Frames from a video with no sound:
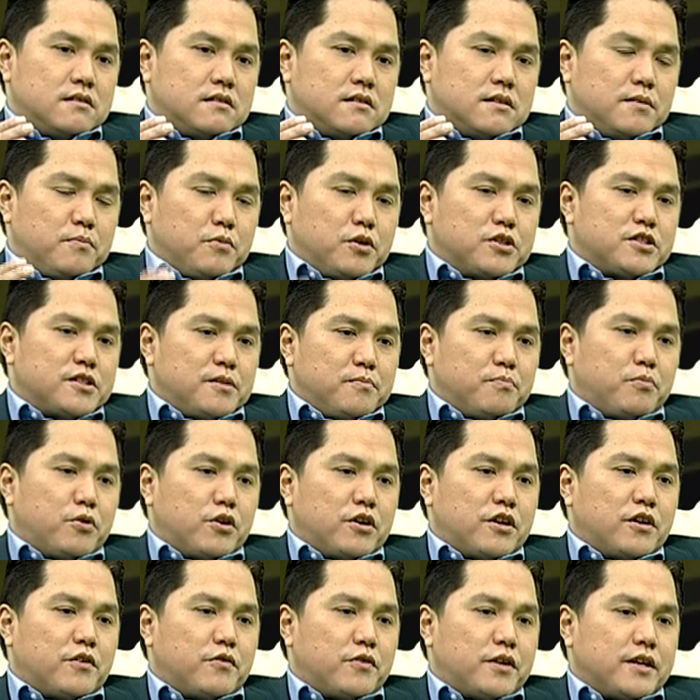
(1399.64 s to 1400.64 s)
The most
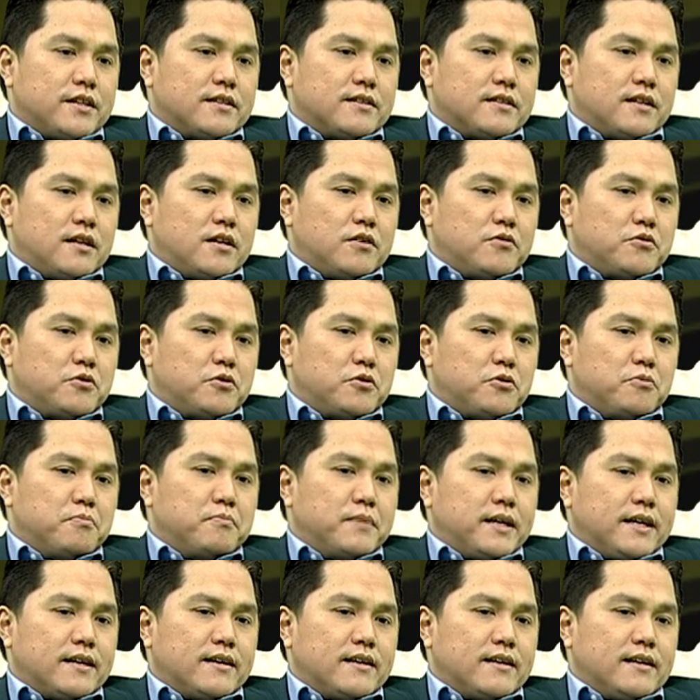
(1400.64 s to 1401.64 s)
important right now to
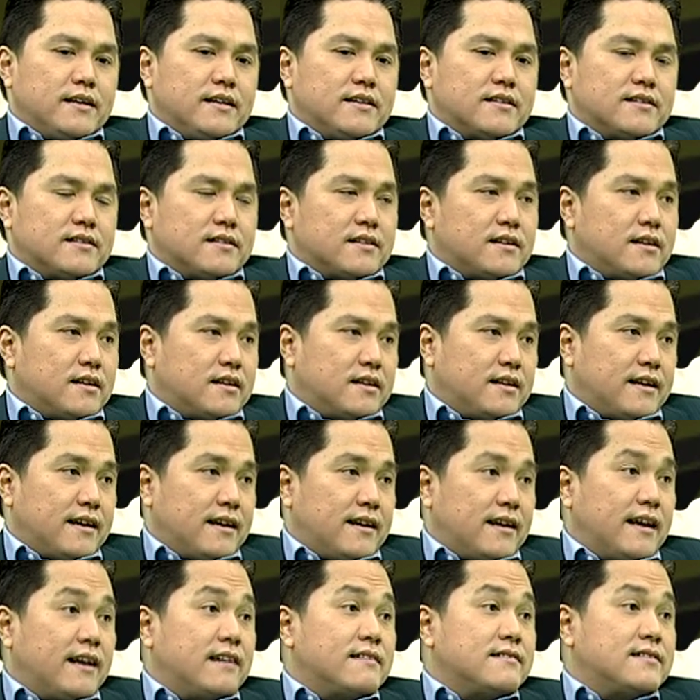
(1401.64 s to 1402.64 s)
make Inter
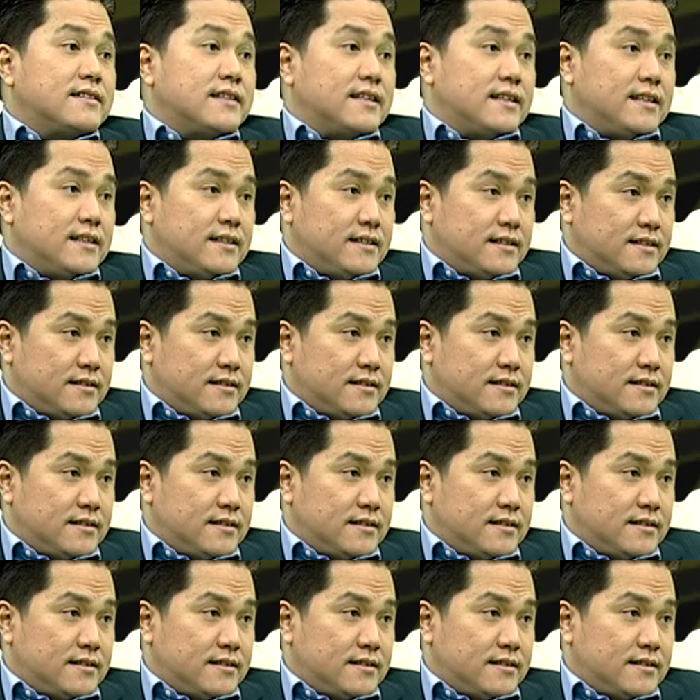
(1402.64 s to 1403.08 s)
healthy.